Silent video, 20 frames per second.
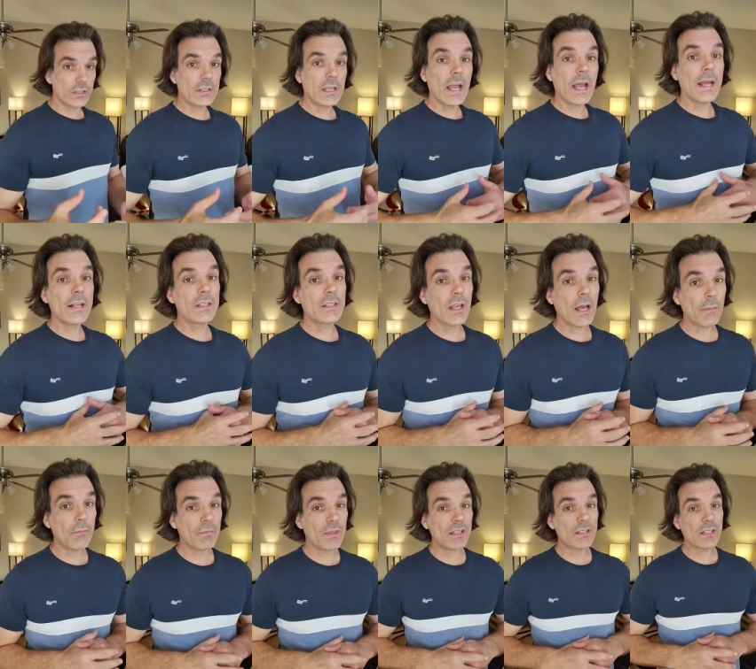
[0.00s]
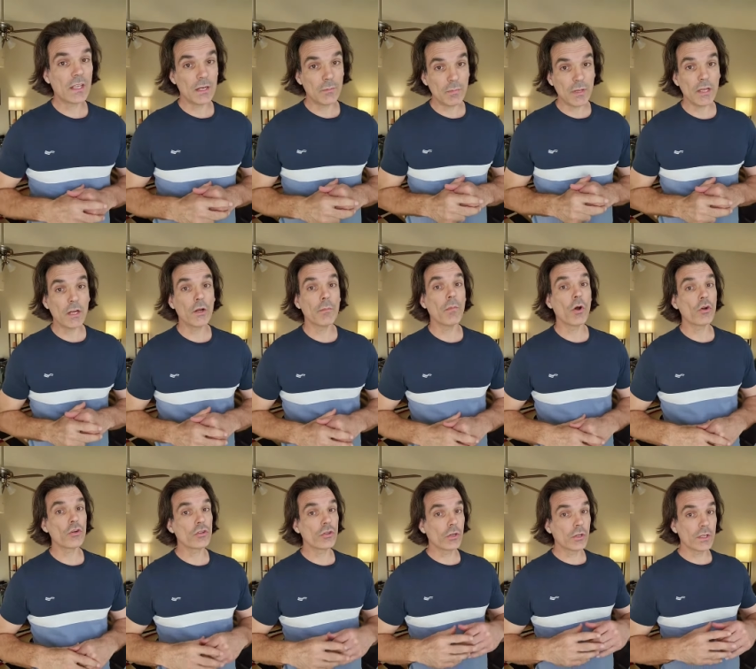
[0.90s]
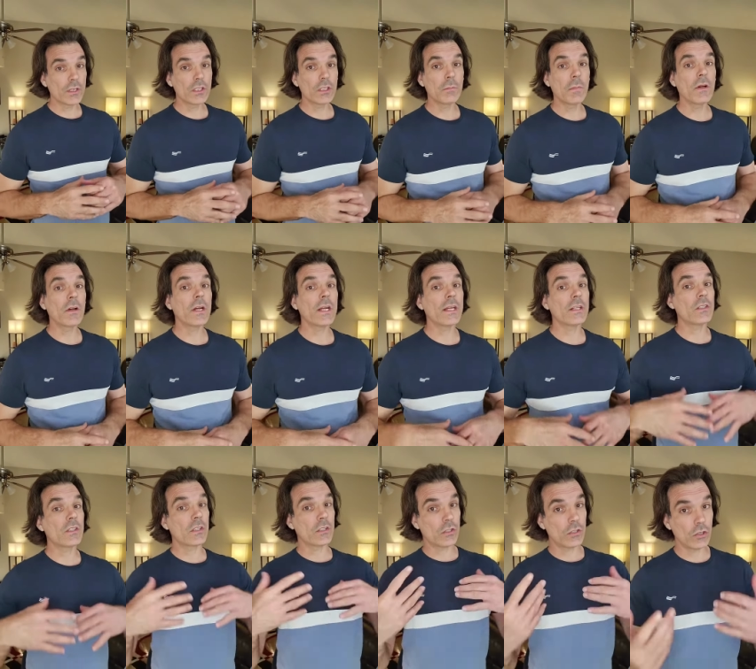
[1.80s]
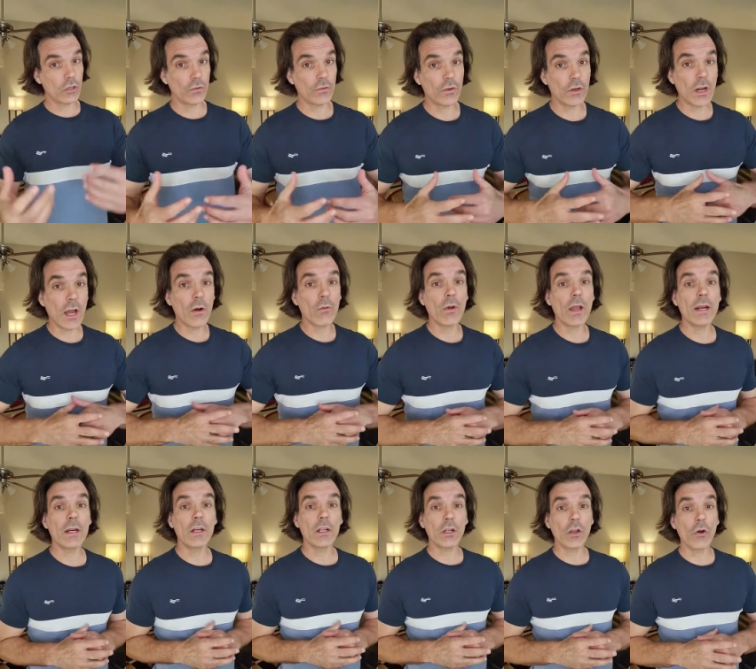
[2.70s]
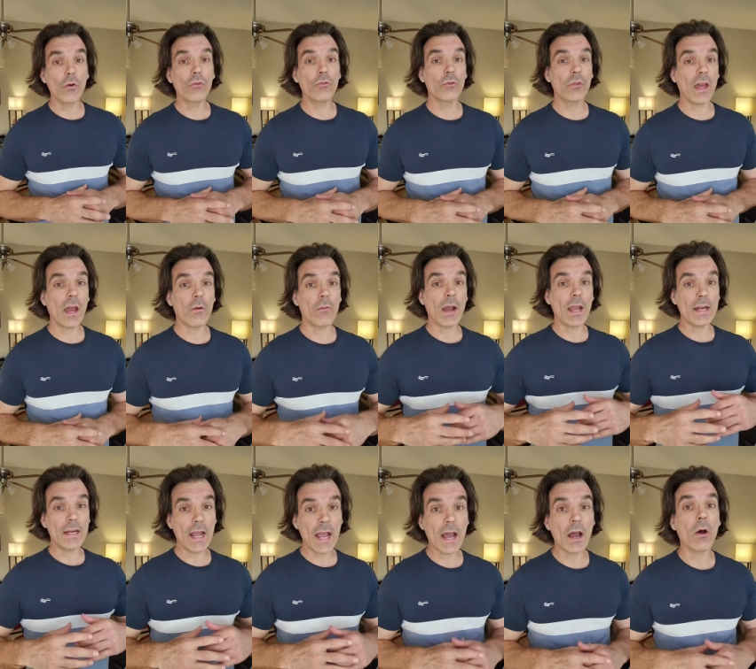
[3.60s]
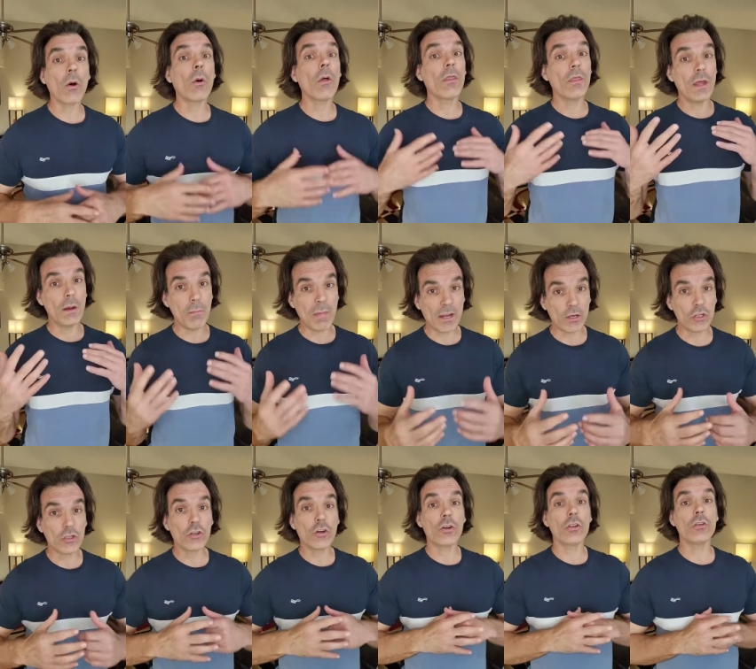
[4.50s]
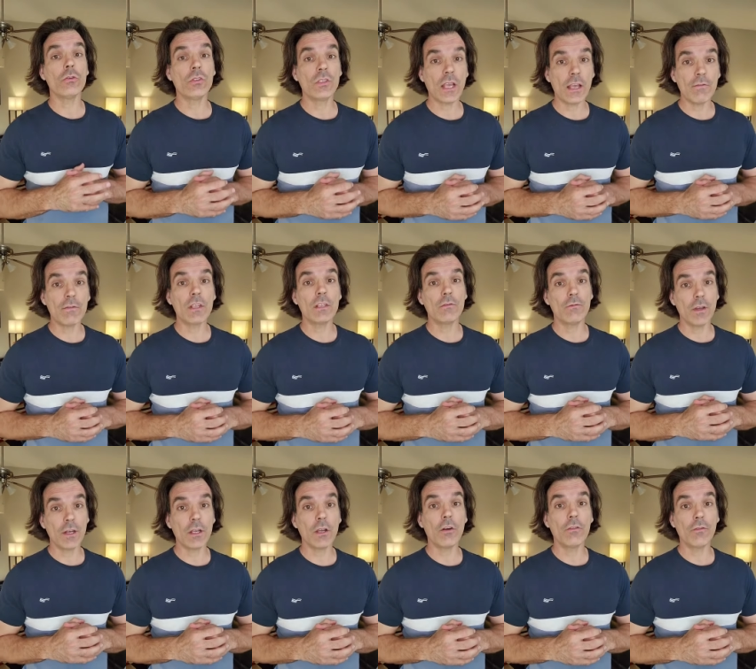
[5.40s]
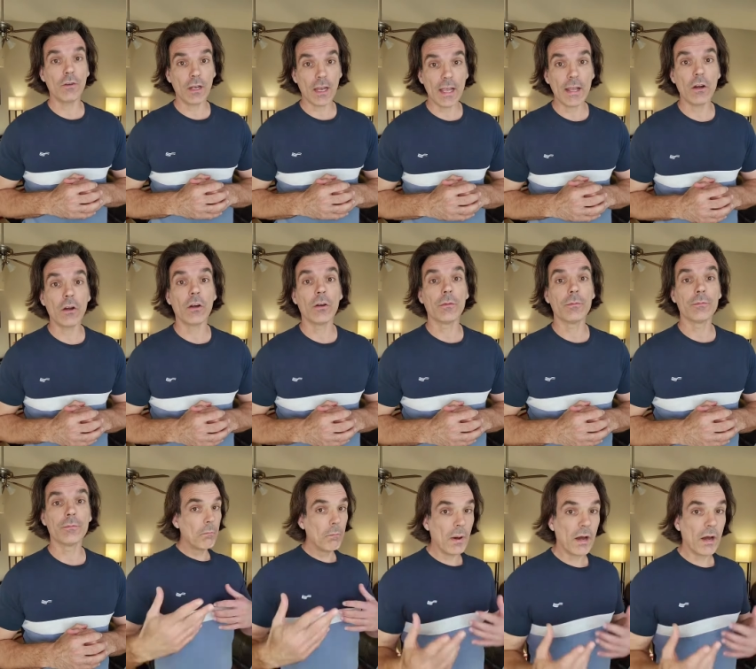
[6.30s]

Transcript: Just a heads up, this can be an emotional experience, so if you're not ready to go through that right now, then make sure you save this video for later.